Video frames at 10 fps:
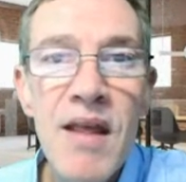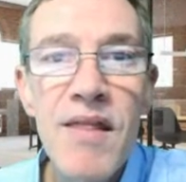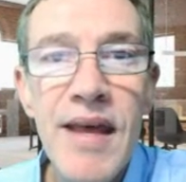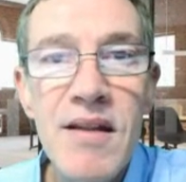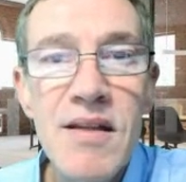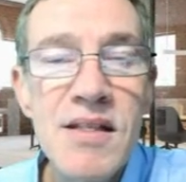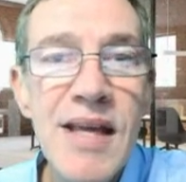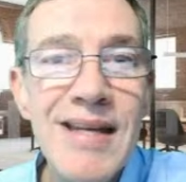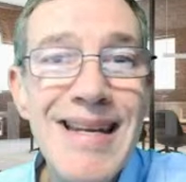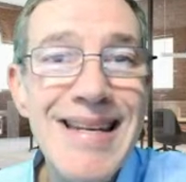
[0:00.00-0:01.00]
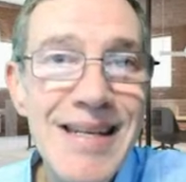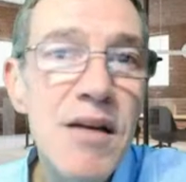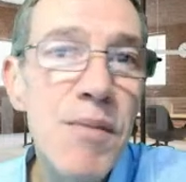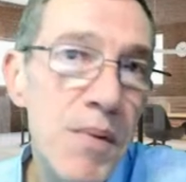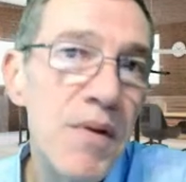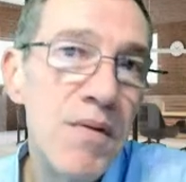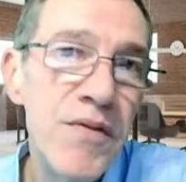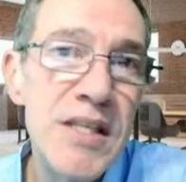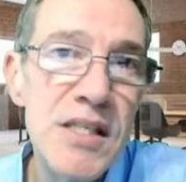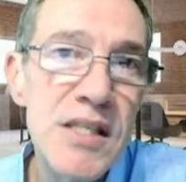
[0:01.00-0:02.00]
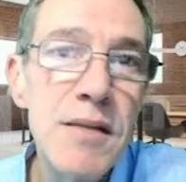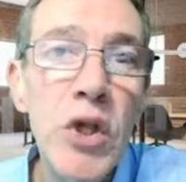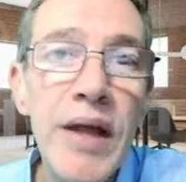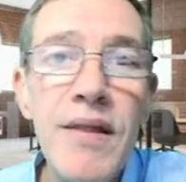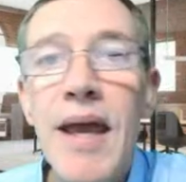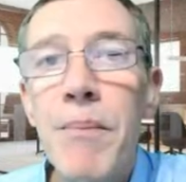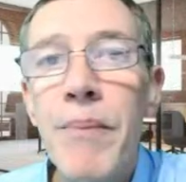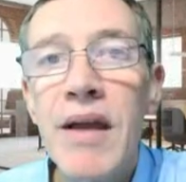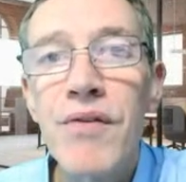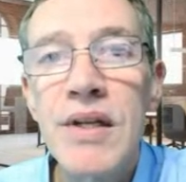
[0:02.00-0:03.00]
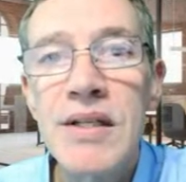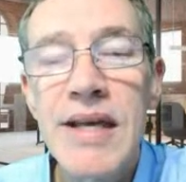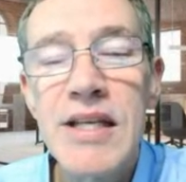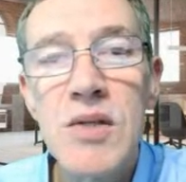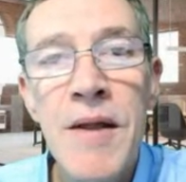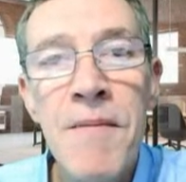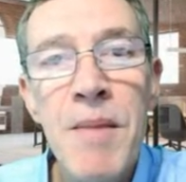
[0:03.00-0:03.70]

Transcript: that the state indeed fits the bill and they pay for the test.